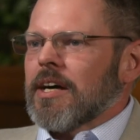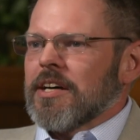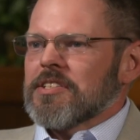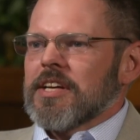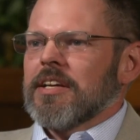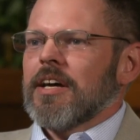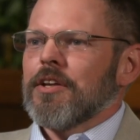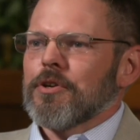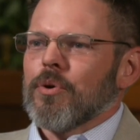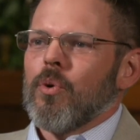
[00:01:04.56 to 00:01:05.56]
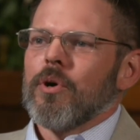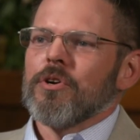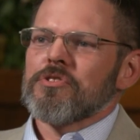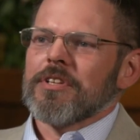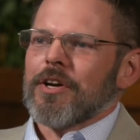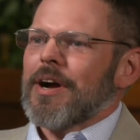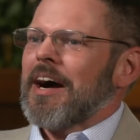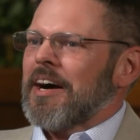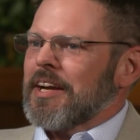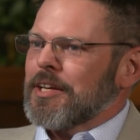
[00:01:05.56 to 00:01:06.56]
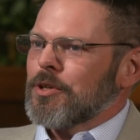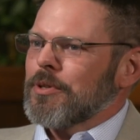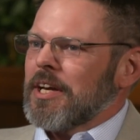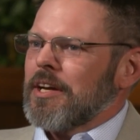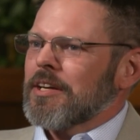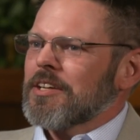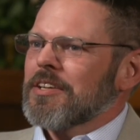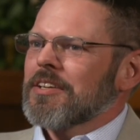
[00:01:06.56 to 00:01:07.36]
content, other oils that are high in oleic